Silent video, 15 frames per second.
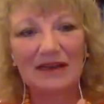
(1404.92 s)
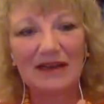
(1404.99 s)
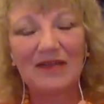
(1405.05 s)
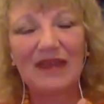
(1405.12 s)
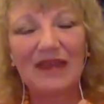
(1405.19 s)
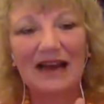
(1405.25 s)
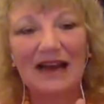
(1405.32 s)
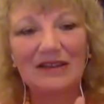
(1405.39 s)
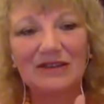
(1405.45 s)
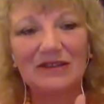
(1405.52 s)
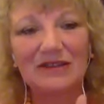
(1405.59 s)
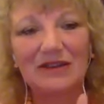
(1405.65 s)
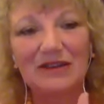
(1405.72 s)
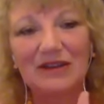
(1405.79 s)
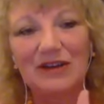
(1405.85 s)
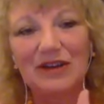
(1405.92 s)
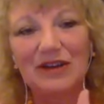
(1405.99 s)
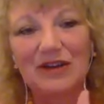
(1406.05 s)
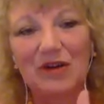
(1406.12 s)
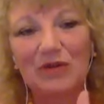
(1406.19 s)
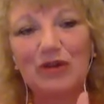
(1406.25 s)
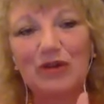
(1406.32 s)
that you
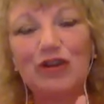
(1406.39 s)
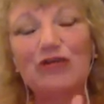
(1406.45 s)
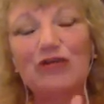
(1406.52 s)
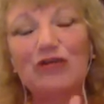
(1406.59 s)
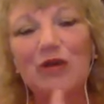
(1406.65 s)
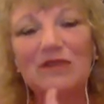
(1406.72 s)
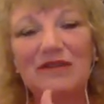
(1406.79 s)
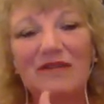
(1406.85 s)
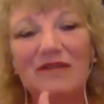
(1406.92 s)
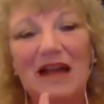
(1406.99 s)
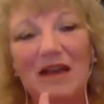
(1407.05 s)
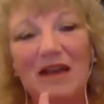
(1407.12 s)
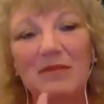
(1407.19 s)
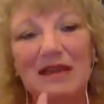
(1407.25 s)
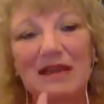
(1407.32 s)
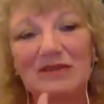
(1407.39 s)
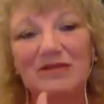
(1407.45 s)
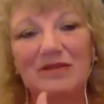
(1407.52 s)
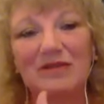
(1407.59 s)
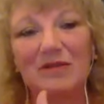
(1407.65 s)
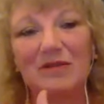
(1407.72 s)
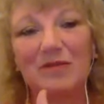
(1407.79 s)
know
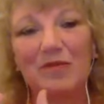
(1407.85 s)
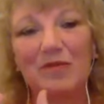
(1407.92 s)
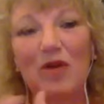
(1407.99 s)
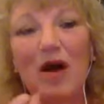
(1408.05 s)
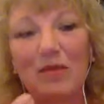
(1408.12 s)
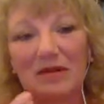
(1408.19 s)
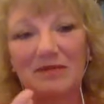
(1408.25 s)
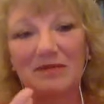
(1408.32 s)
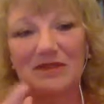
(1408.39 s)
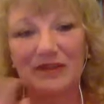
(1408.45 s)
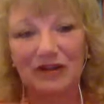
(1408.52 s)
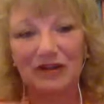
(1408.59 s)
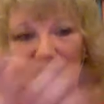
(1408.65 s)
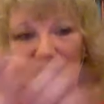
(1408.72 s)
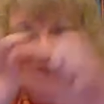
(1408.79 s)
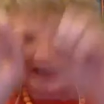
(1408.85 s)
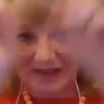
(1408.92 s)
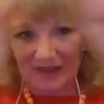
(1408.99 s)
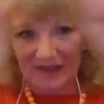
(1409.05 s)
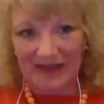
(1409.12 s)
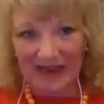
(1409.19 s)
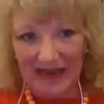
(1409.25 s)
neurodevelopmental problems occurred
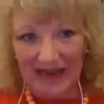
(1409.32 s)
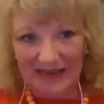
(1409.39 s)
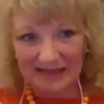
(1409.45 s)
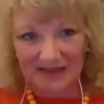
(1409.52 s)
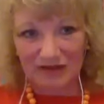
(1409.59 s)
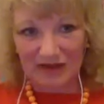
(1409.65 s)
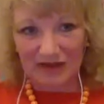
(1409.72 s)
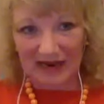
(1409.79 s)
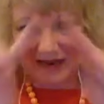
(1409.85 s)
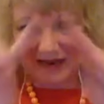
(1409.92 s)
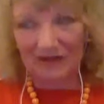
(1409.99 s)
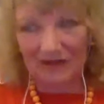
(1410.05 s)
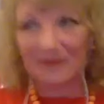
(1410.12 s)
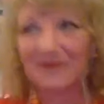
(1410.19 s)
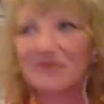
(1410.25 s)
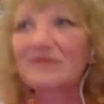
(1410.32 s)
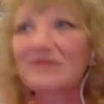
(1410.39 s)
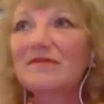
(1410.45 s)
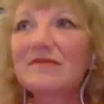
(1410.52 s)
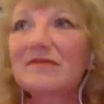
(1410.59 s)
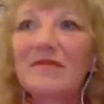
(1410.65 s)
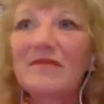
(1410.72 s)
in the aces triangle
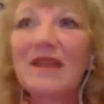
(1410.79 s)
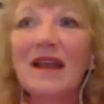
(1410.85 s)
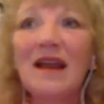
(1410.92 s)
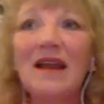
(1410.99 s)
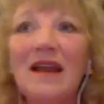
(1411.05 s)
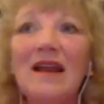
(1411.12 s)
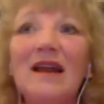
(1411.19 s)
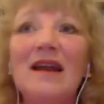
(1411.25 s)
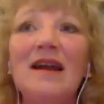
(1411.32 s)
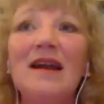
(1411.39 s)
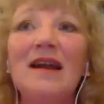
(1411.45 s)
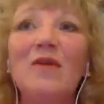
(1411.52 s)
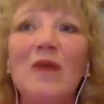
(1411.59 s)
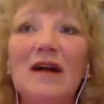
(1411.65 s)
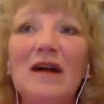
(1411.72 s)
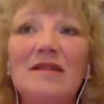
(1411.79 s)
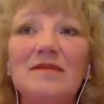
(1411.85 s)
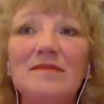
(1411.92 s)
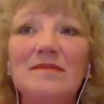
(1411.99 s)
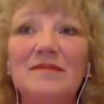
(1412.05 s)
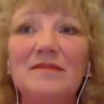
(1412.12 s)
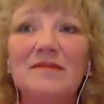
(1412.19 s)

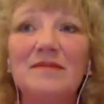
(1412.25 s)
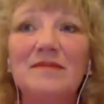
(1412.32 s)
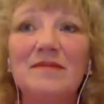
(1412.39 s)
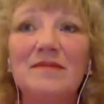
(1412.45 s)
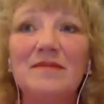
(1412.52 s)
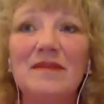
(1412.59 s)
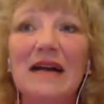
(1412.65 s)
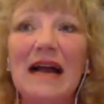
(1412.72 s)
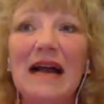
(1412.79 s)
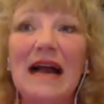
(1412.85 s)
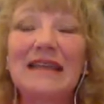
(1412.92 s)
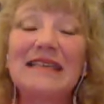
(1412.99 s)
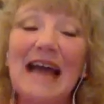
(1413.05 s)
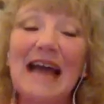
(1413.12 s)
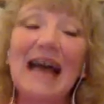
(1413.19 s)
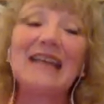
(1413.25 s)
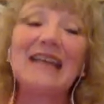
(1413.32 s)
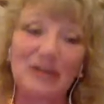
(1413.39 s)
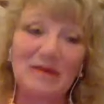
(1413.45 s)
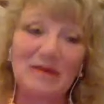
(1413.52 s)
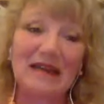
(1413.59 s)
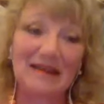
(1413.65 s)
well
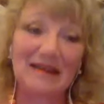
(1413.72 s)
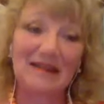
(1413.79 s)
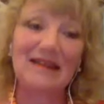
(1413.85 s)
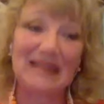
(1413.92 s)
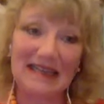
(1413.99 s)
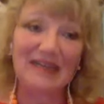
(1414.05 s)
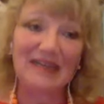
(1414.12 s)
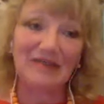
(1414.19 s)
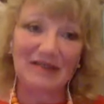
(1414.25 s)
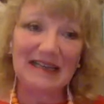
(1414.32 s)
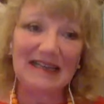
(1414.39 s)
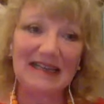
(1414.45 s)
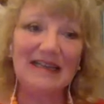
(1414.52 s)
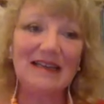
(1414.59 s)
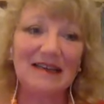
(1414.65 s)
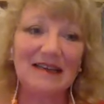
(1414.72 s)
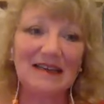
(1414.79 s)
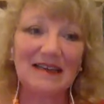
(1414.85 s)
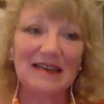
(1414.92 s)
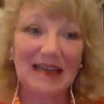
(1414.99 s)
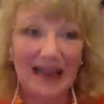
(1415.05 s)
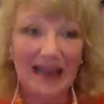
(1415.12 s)
attachment theory
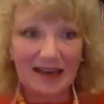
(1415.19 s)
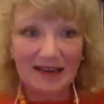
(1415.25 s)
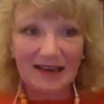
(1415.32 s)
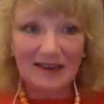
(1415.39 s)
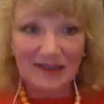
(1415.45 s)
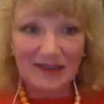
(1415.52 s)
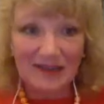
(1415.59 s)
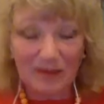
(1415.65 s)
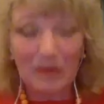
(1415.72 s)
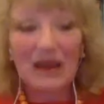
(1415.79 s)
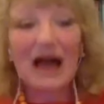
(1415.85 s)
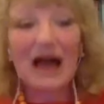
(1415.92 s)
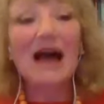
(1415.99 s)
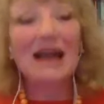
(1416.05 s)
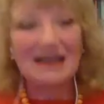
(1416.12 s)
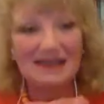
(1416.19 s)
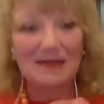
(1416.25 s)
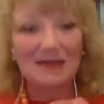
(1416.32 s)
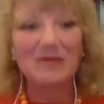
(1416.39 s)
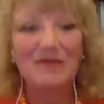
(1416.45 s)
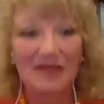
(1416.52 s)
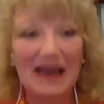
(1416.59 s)
can supply
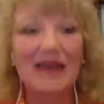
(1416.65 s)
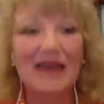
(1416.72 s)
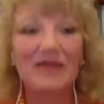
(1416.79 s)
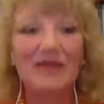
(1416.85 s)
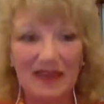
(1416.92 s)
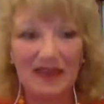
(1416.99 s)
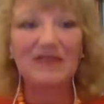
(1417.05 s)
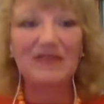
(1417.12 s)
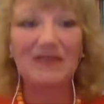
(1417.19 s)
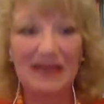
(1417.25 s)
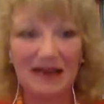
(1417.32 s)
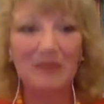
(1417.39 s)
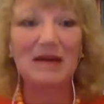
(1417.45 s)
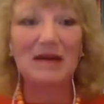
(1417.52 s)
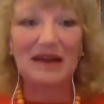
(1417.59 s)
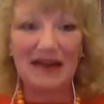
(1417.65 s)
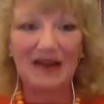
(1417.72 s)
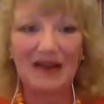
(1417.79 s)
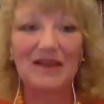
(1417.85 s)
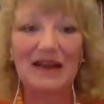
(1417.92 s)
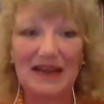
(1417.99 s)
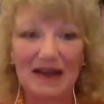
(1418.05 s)
some of that theory about
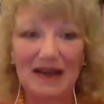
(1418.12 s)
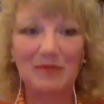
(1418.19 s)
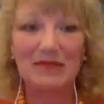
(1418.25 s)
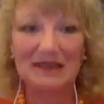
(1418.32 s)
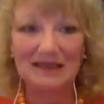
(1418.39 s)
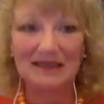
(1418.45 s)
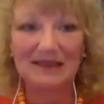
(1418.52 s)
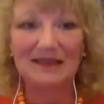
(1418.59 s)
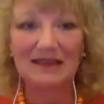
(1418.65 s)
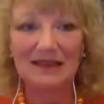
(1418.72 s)
how that happens